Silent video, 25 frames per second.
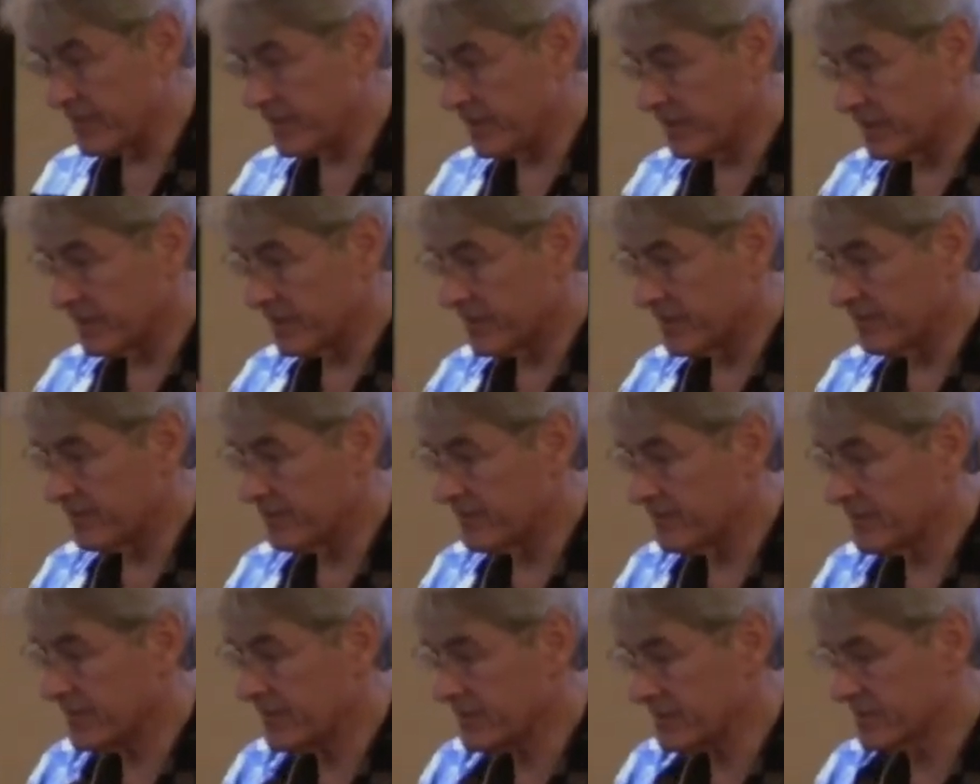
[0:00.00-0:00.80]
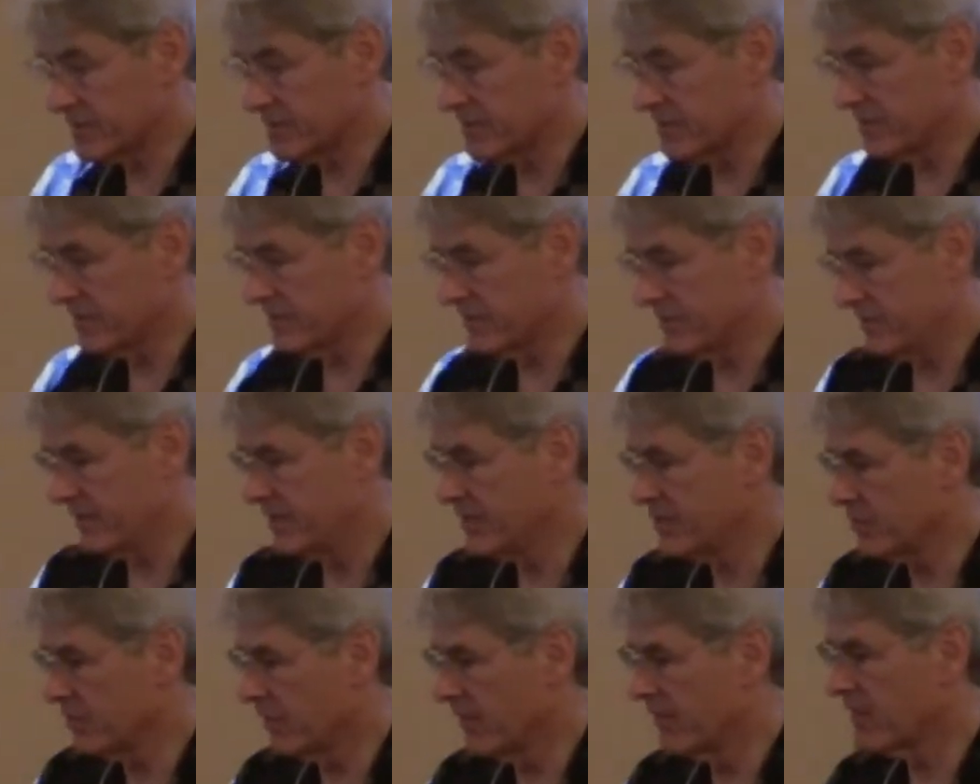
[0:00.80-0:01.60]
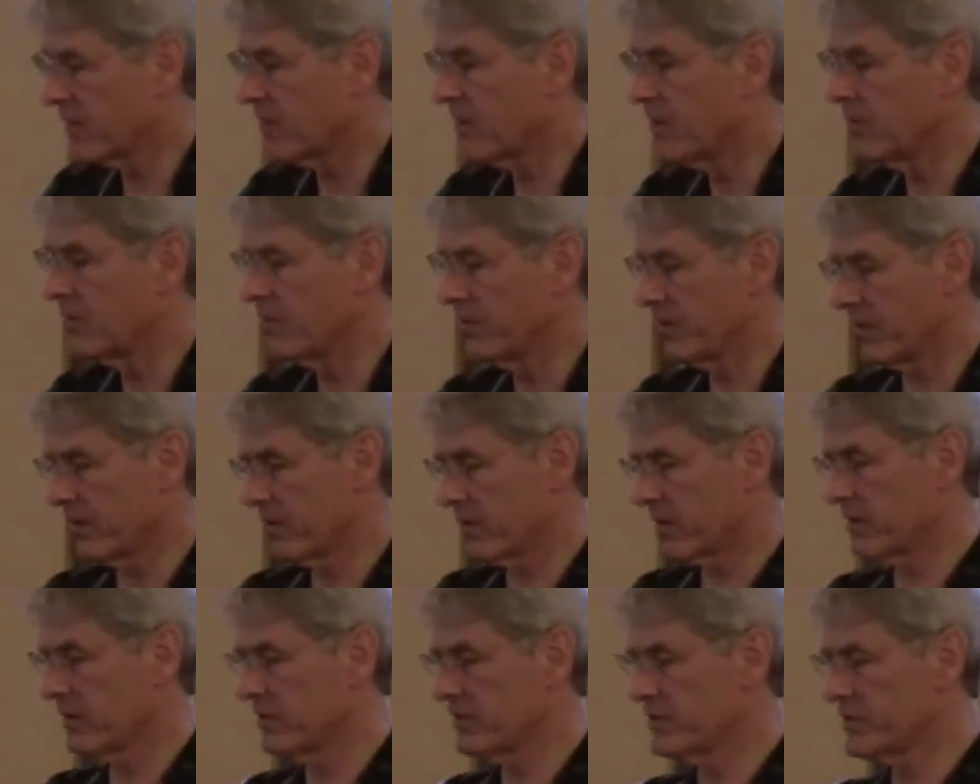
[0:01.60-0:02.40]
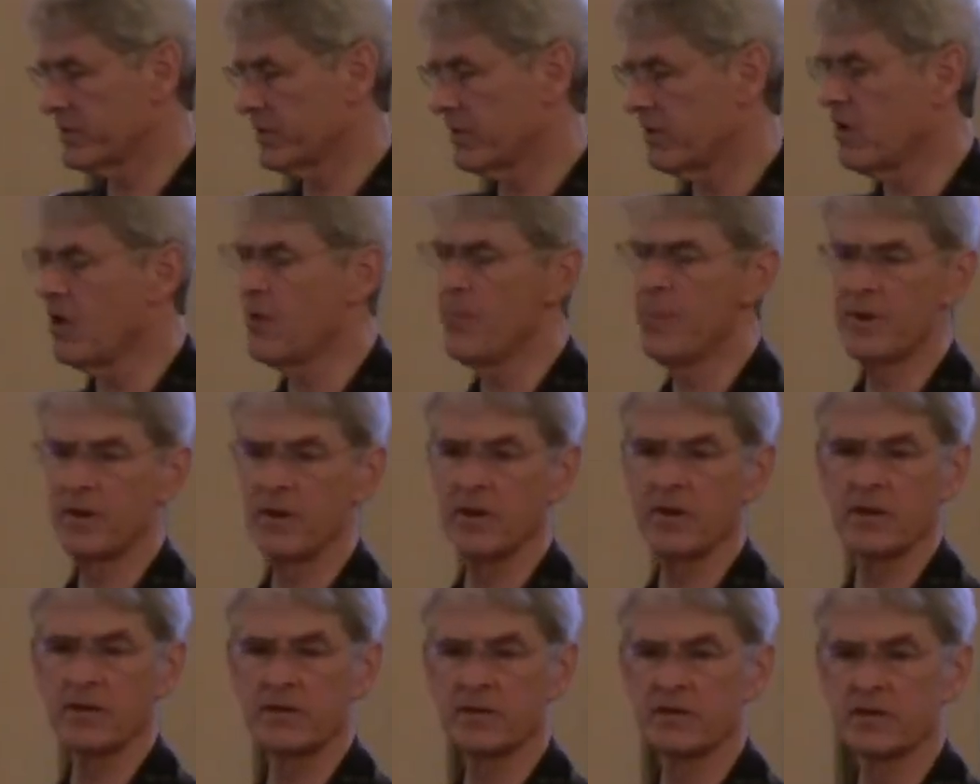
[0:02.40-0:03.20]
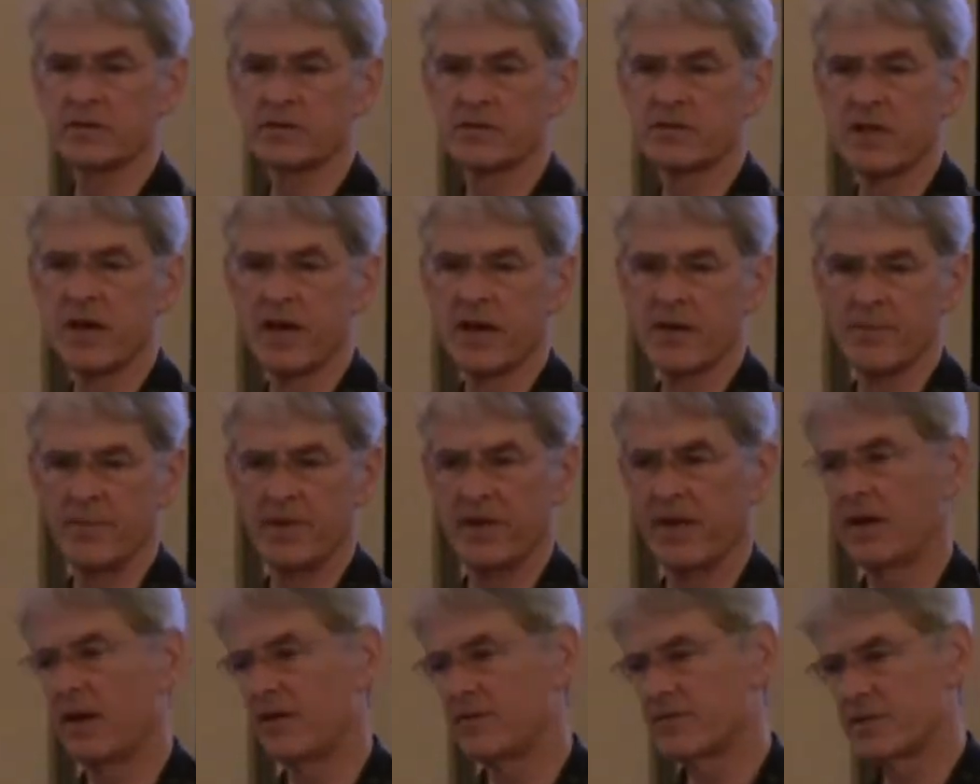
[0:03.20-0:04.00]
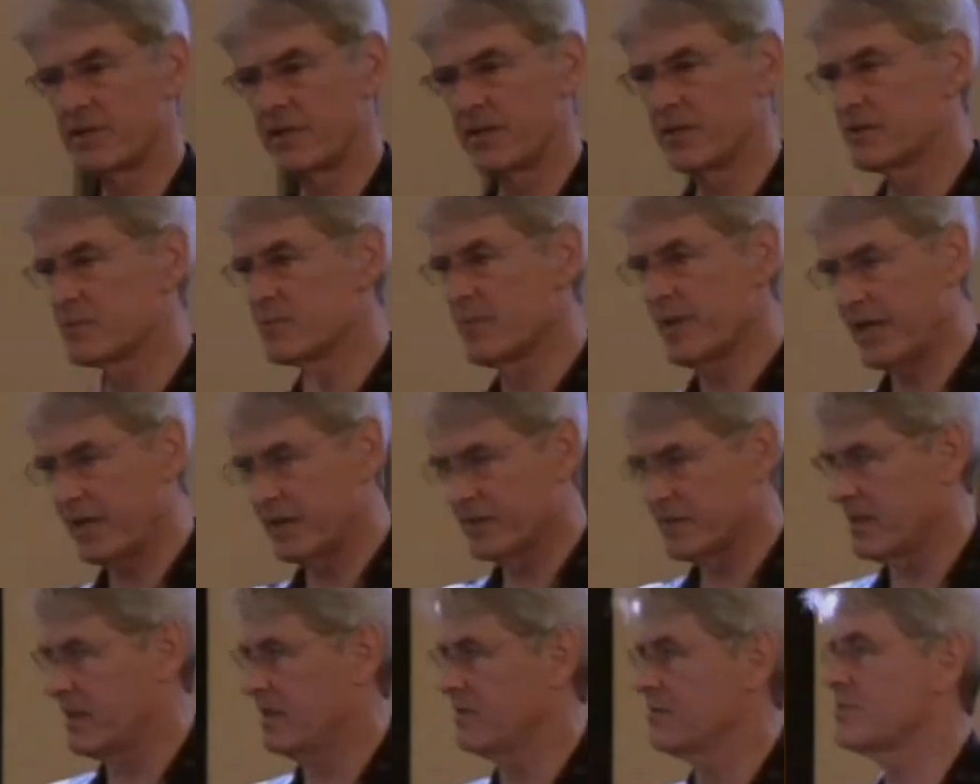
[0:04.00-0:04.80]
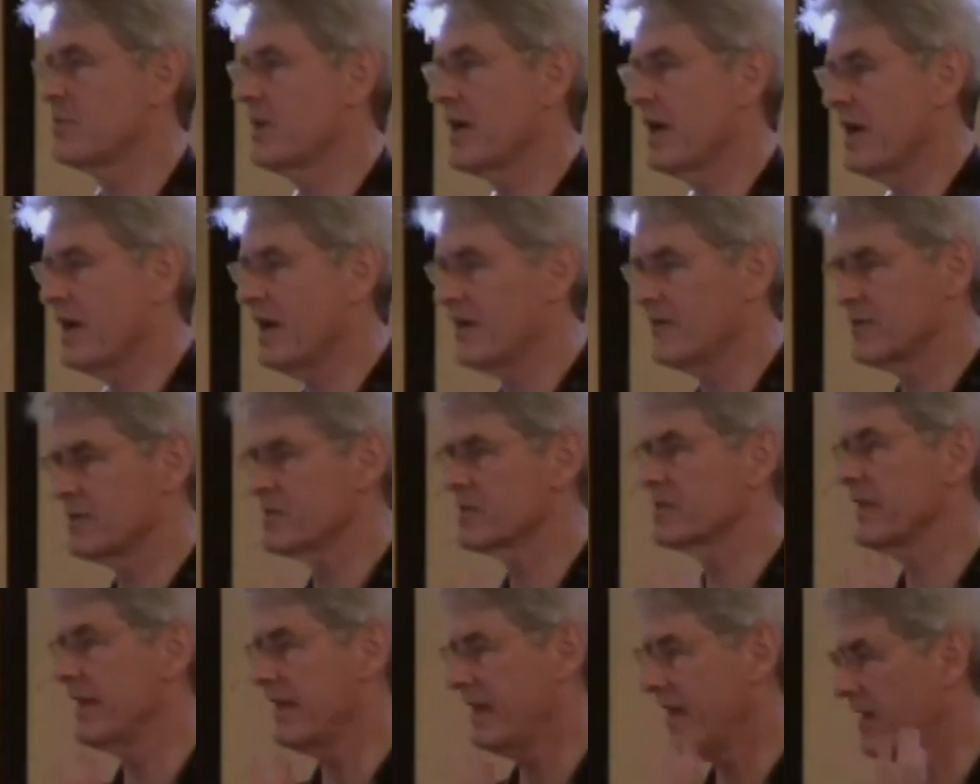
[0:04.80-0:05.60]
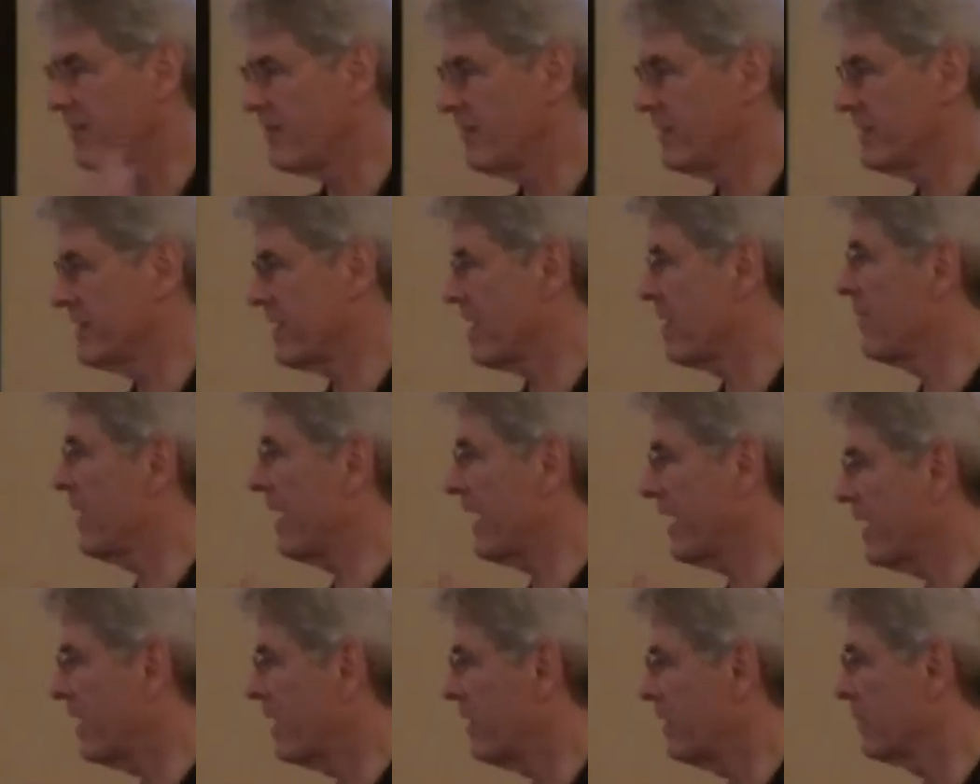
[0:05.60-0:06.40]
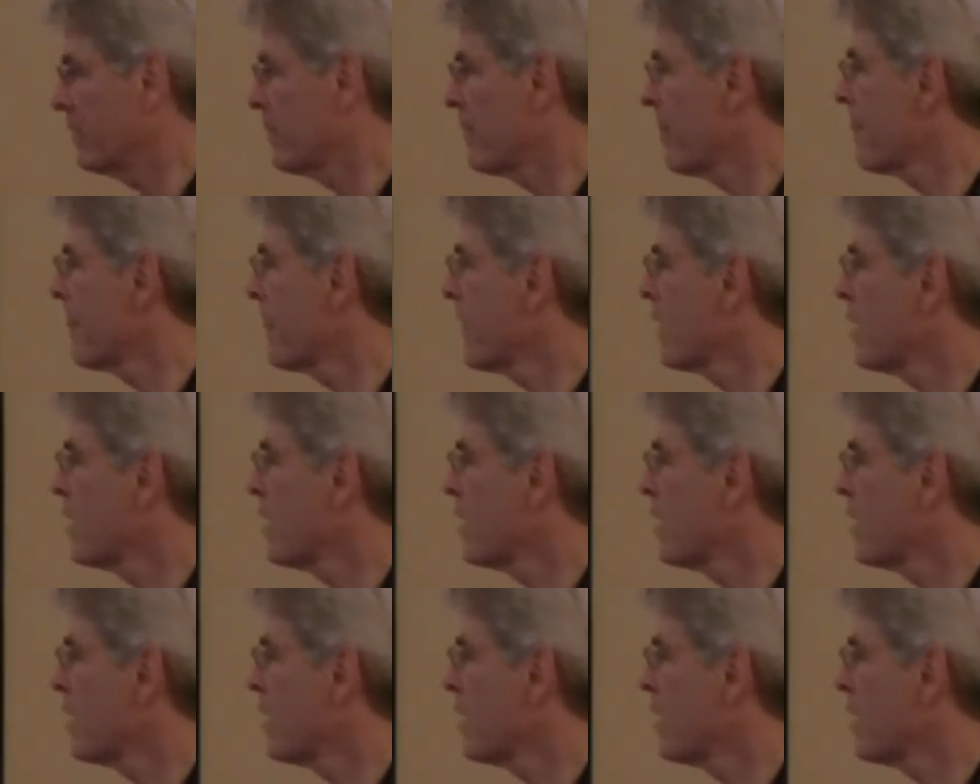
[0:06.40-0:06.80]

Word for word: the um, is, issue of open or closure, open does not mean, I've said this many times, but I have to say it every time I can.